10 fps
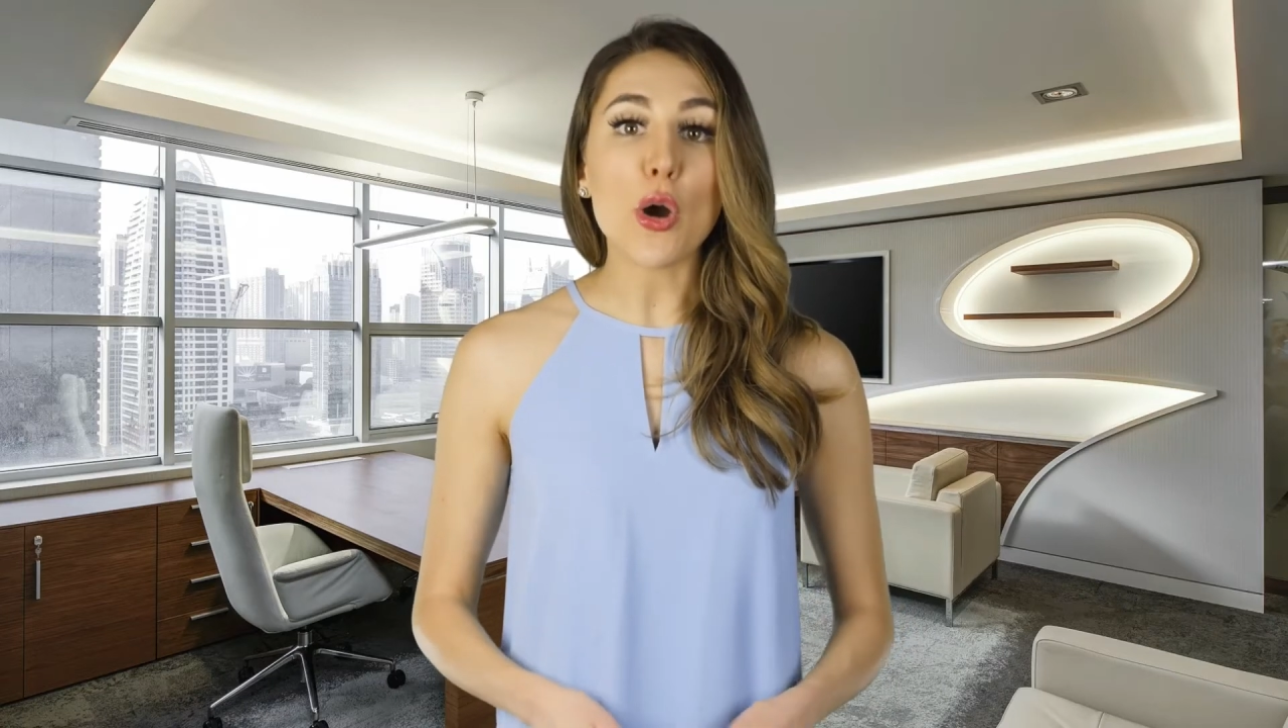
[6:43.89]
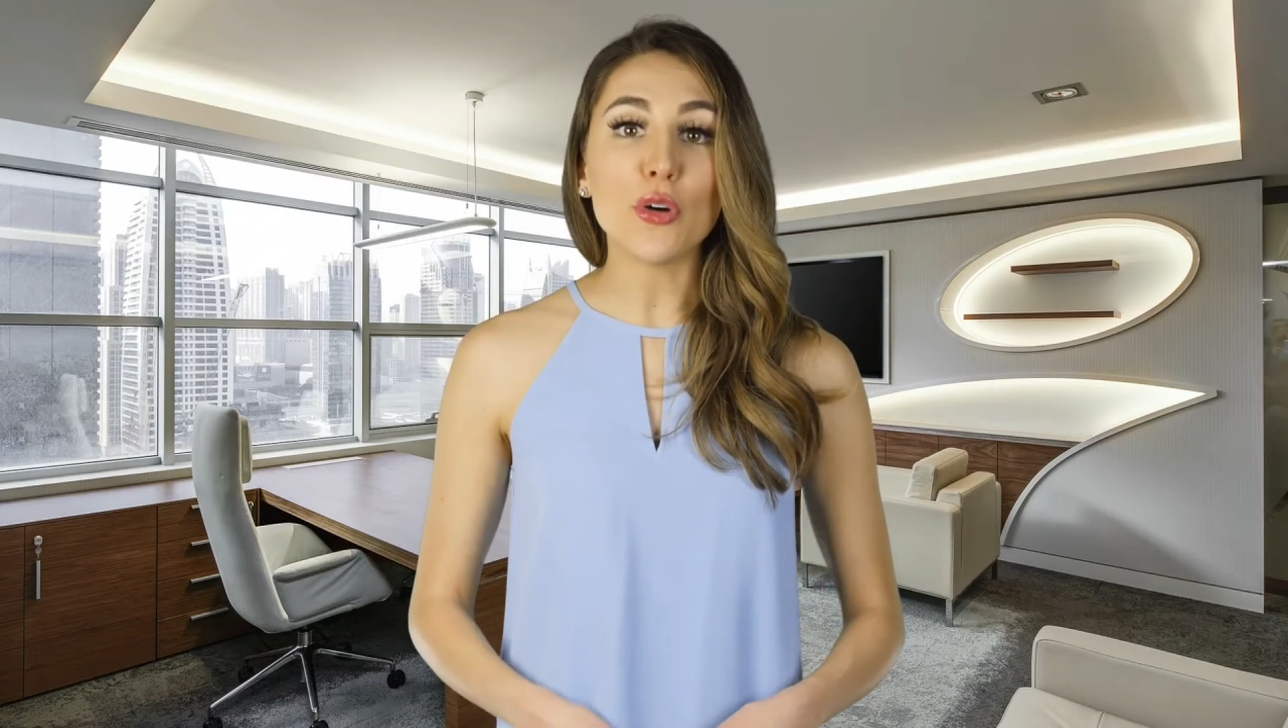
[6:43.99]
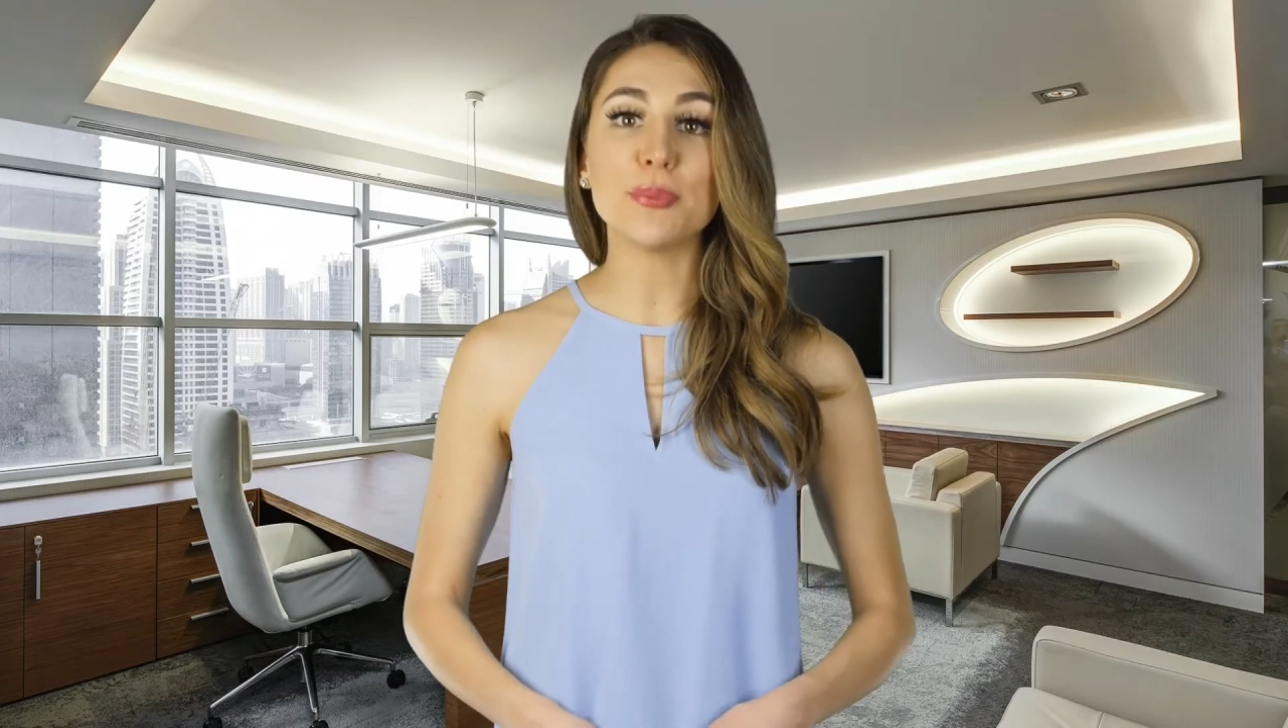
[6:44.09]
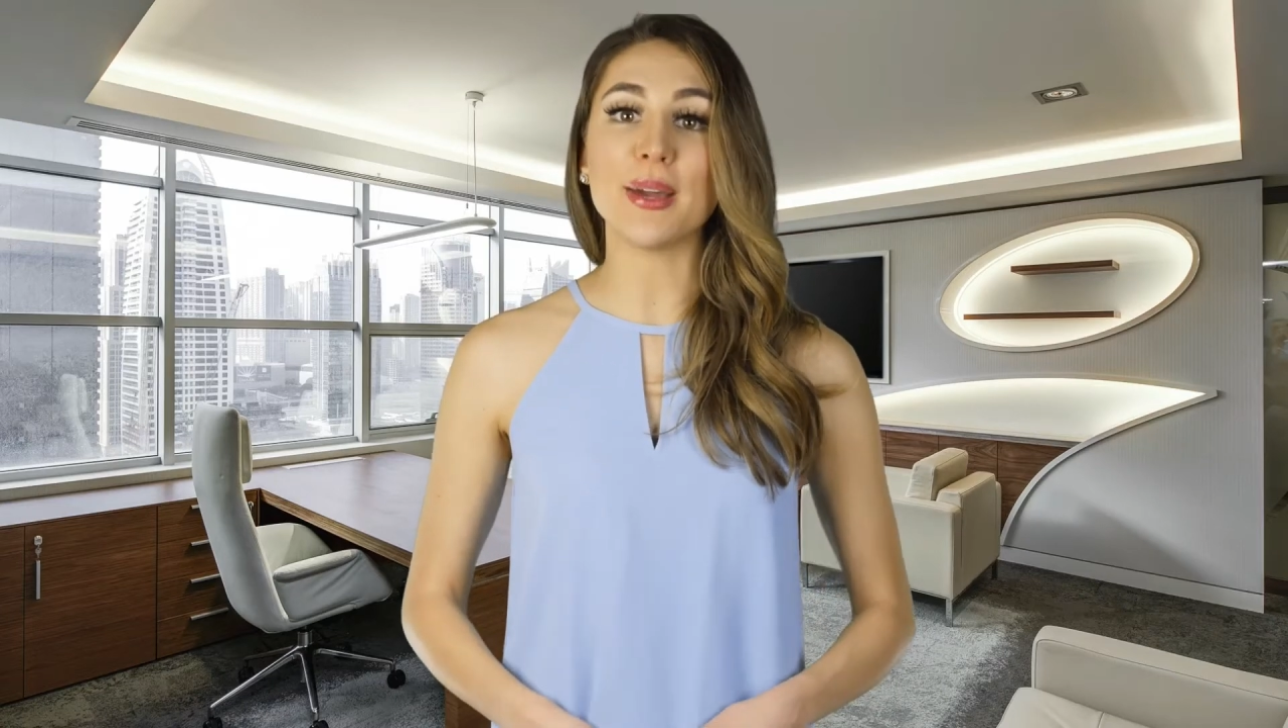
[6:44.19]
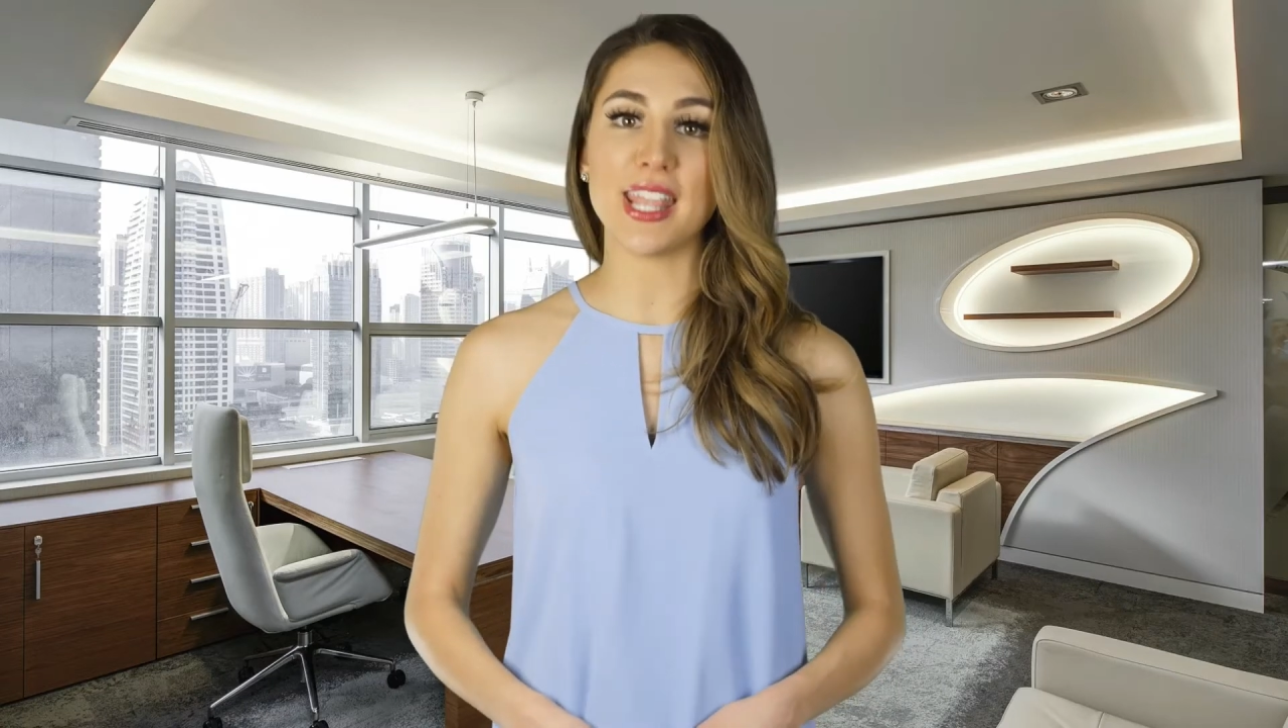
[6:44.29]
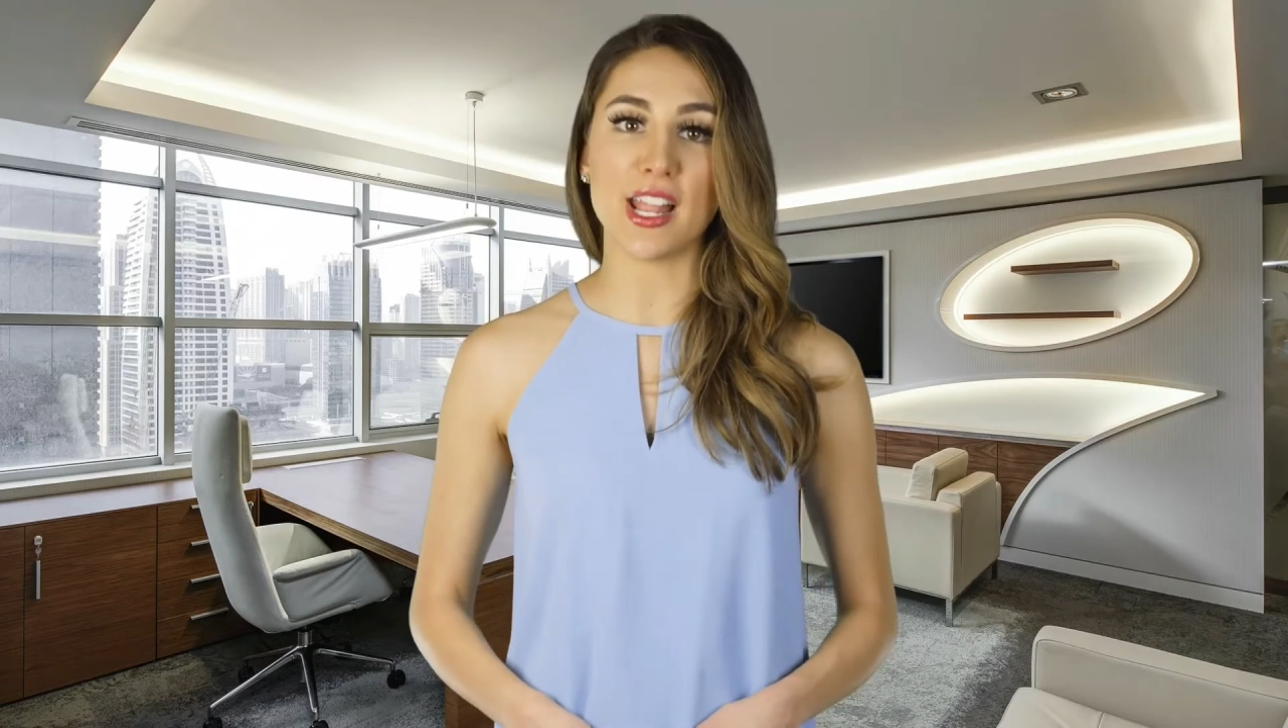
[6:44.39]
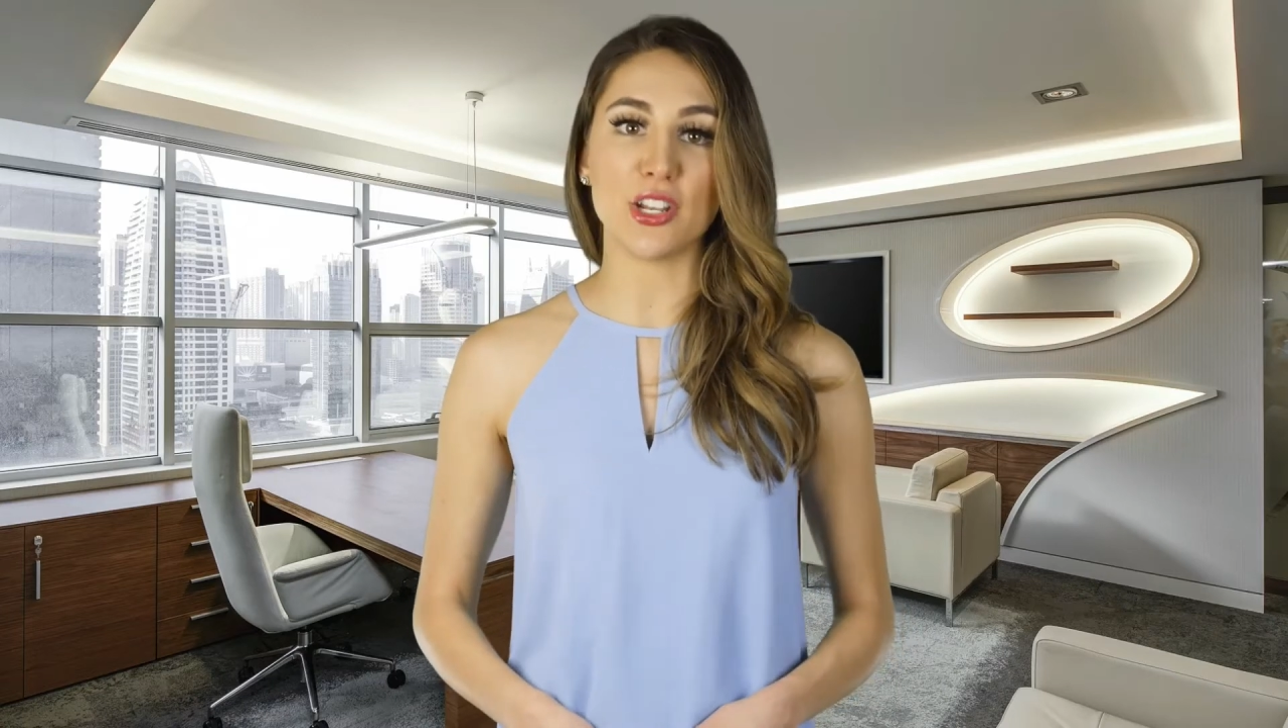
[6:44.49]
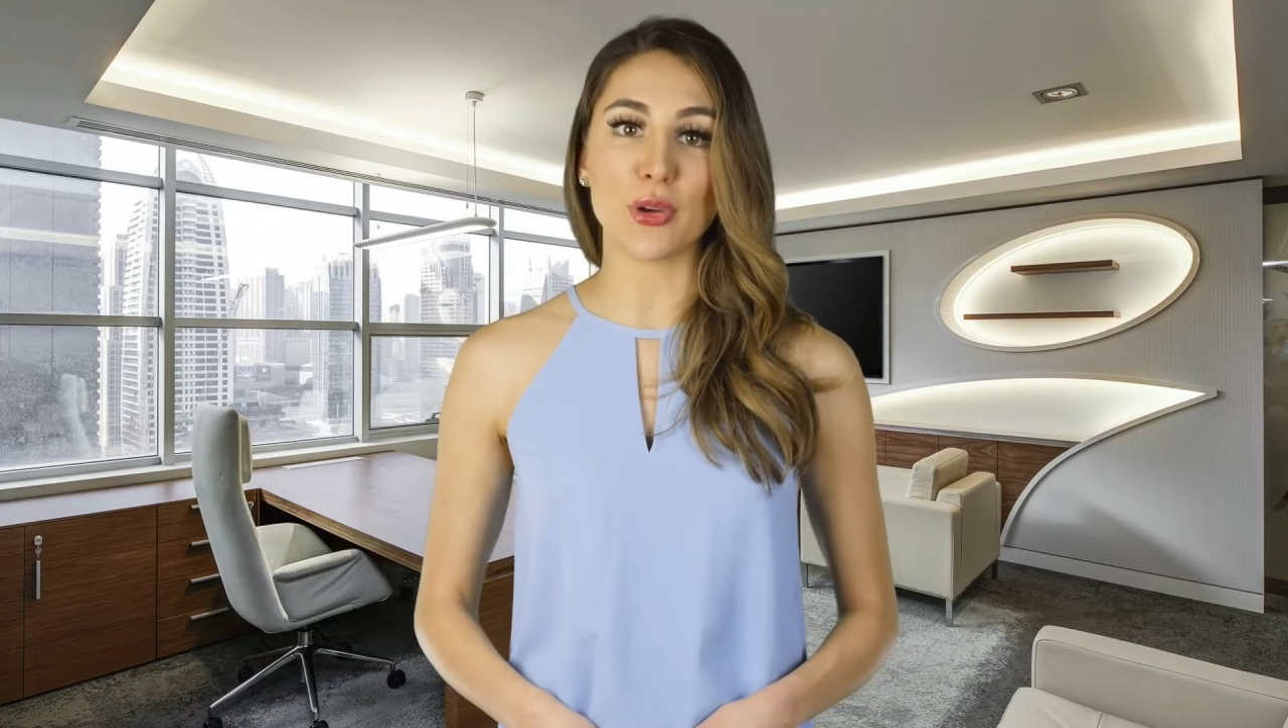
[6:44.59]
own money on